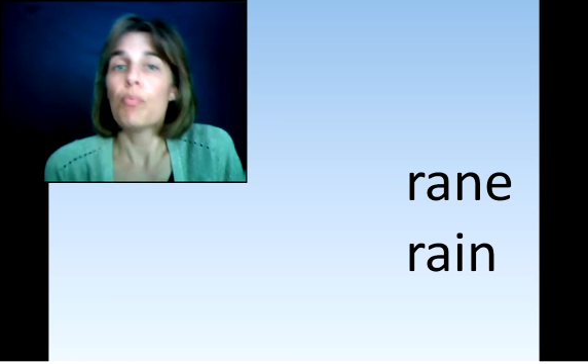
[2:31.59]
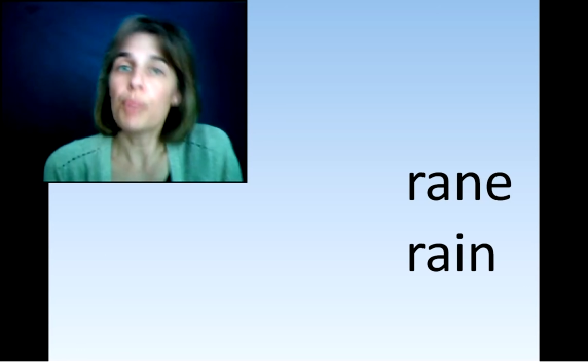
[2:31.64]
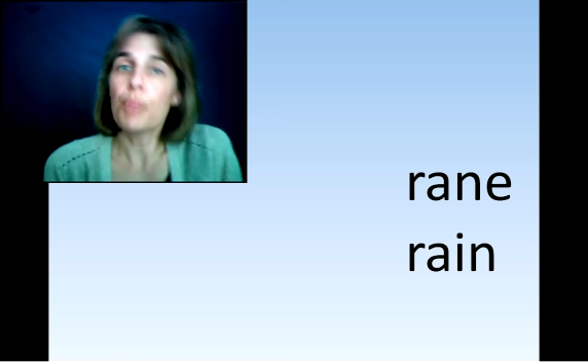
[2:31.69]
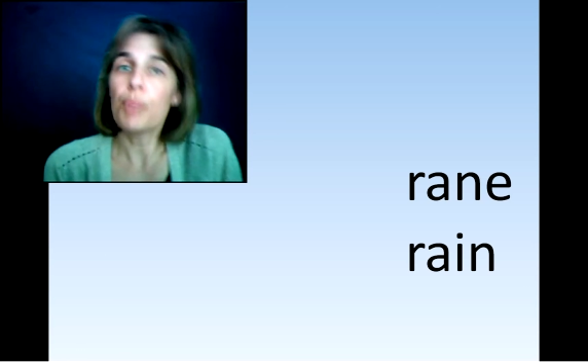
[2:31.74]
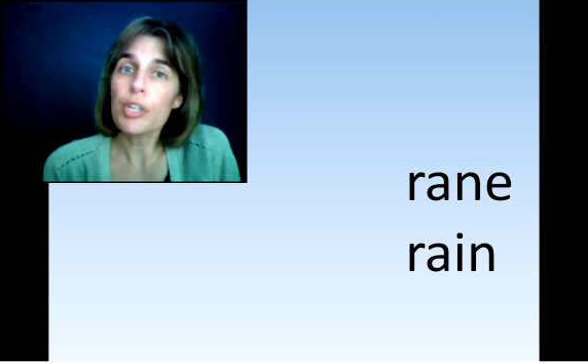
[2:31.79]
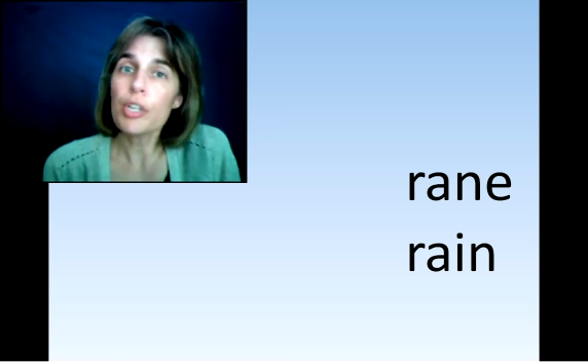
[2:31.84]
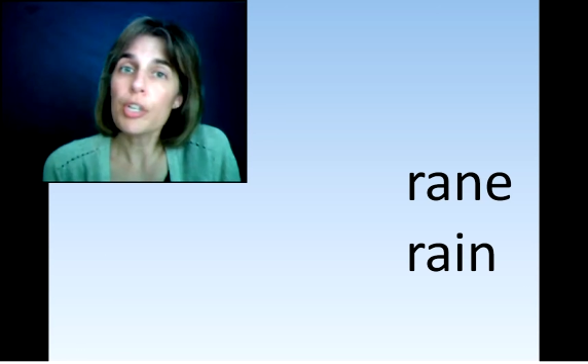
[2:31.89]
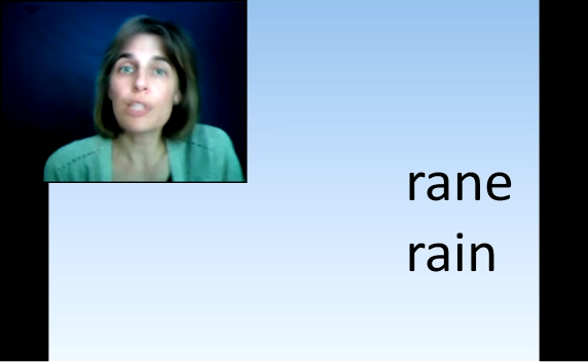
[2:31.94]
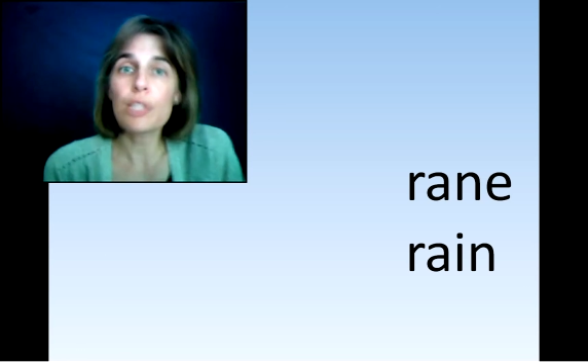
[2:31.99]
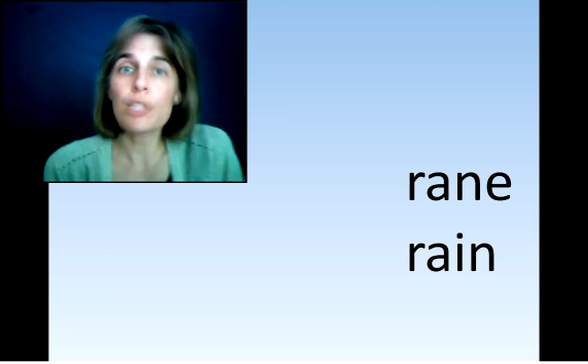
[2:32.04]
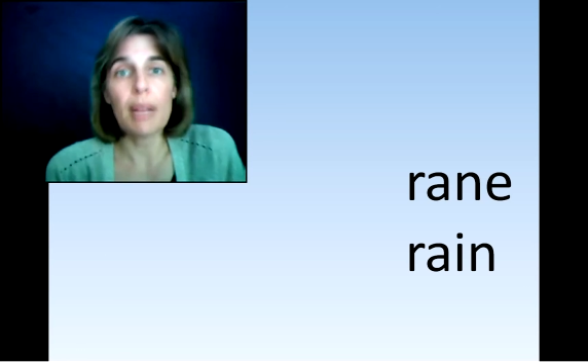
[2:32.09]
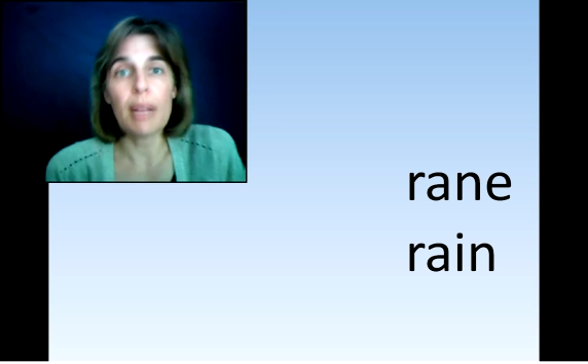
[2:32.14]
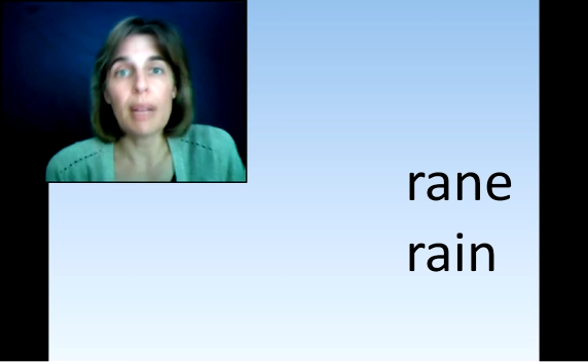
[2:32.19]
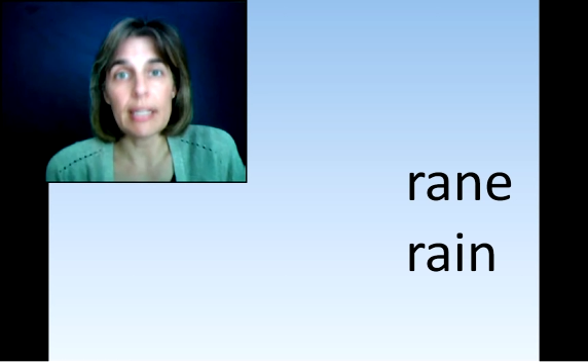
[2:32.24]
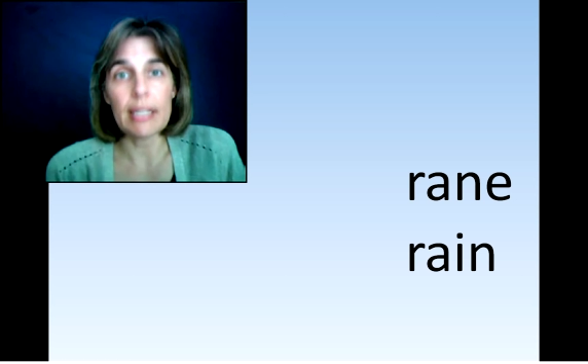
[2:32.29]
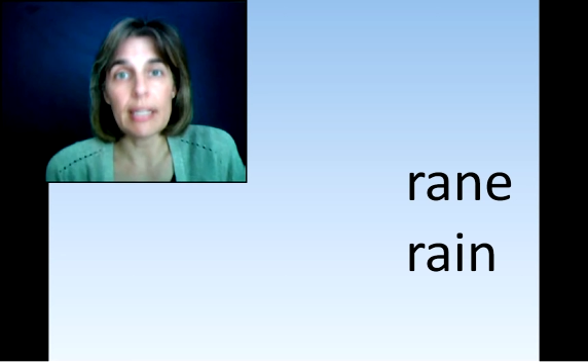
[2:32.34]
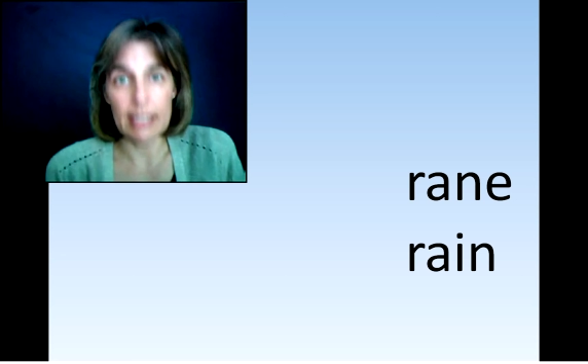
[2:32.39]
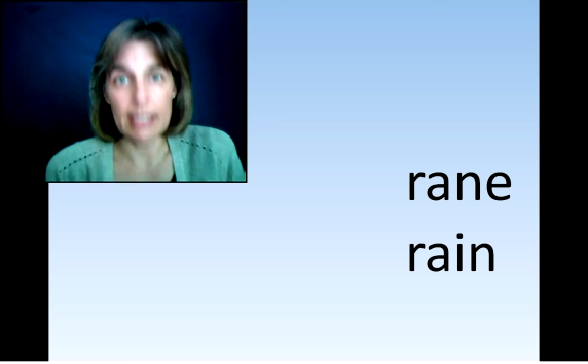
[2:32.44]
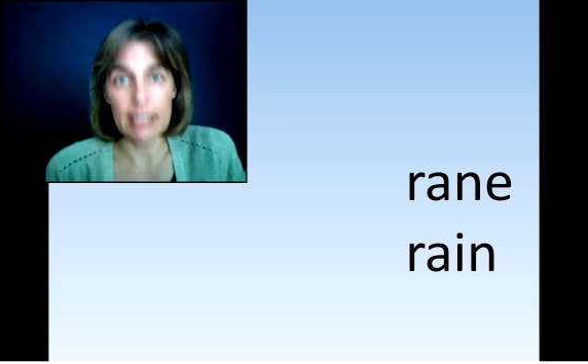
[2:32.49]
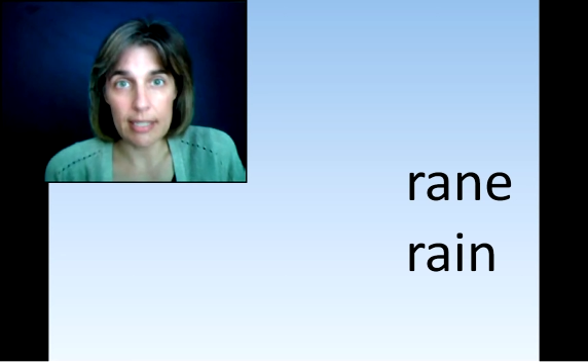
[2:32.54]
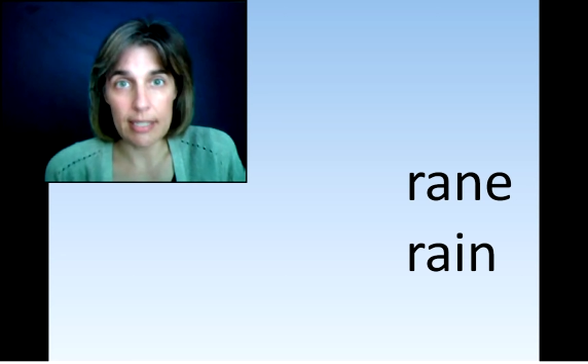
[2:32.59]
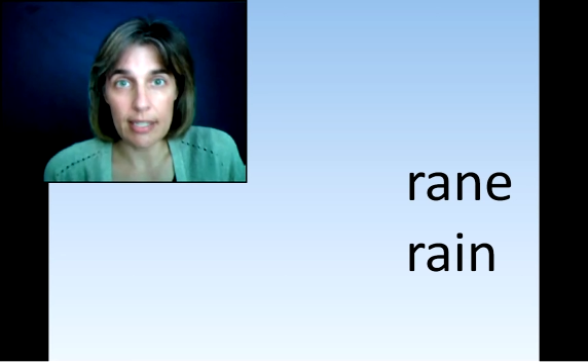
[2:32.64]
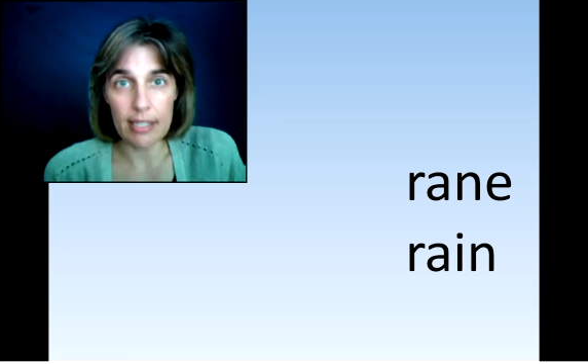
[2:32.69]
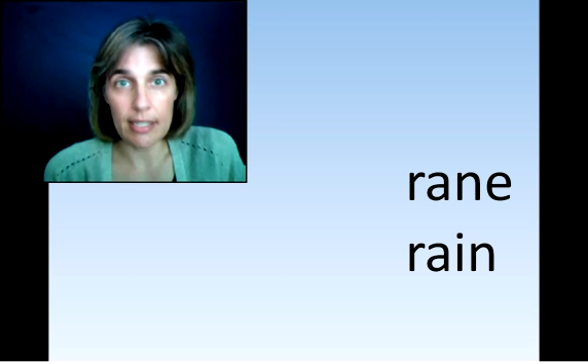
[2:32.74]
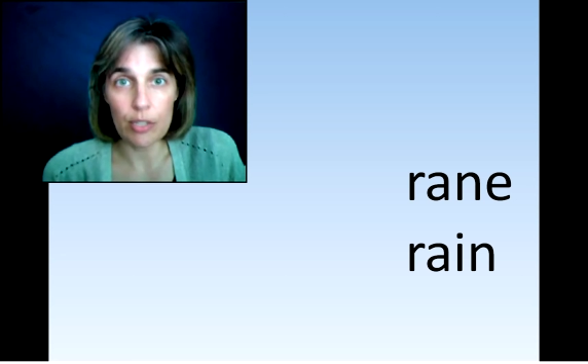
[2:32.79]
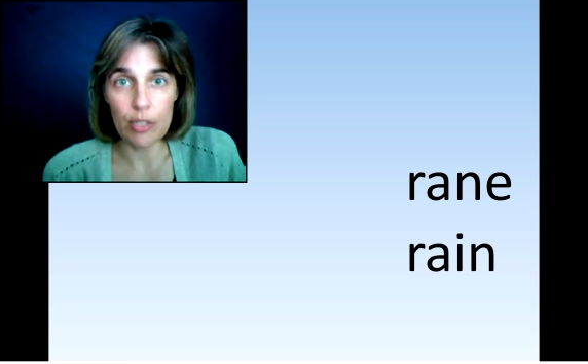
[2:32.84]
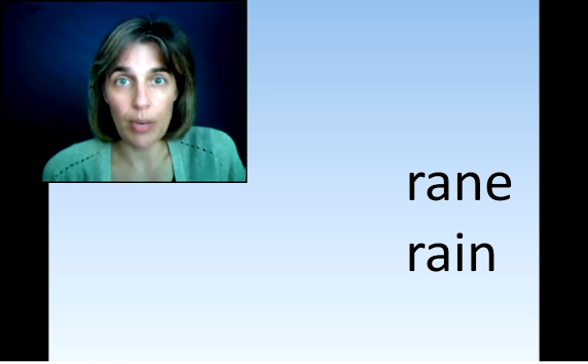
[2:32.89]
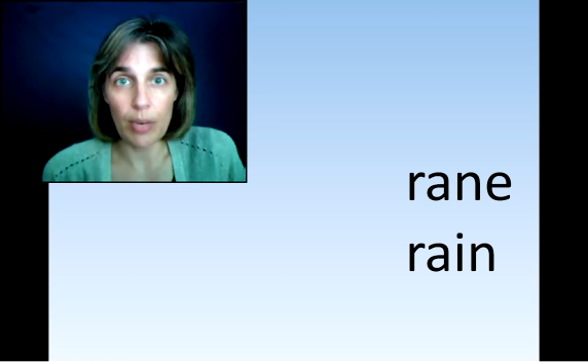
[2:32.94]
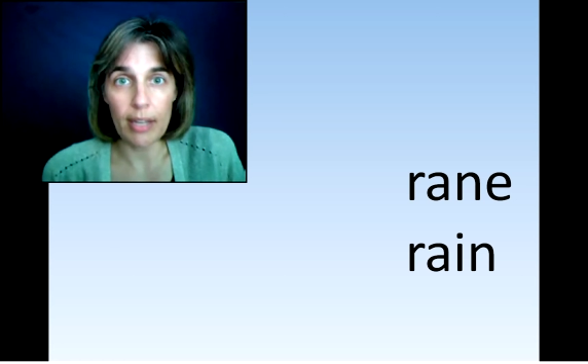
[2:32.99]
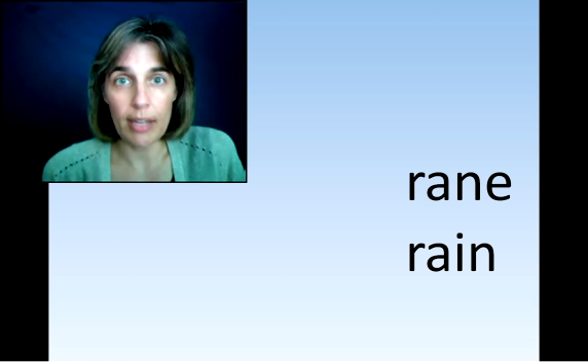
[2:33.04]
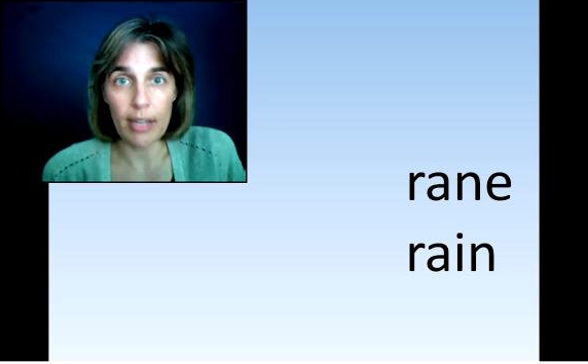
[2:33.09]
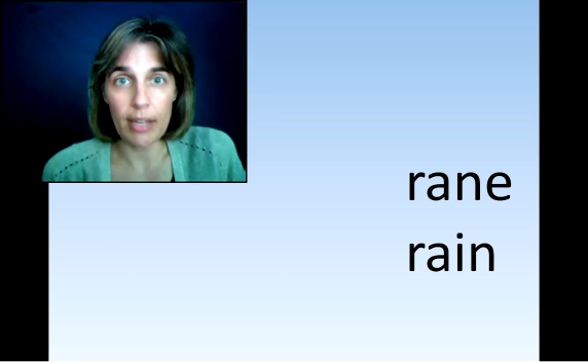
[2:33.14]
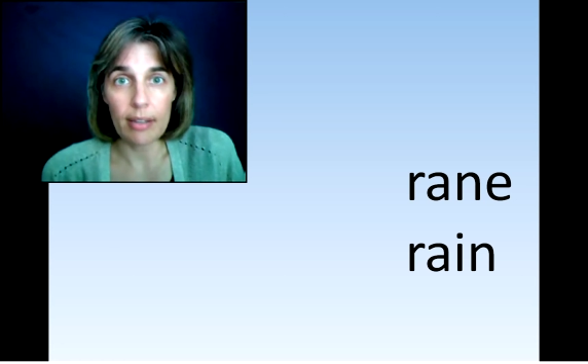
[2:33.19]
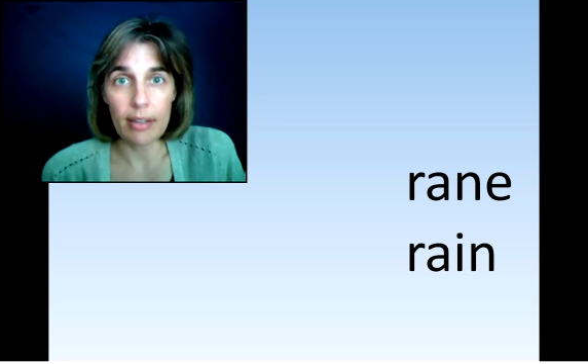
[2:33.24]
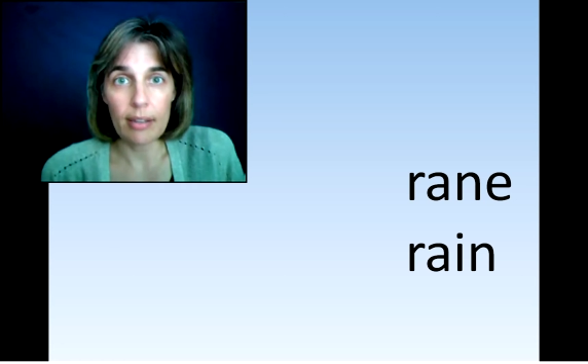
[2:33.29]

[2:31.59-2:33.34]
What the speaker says: Book spelling is this way.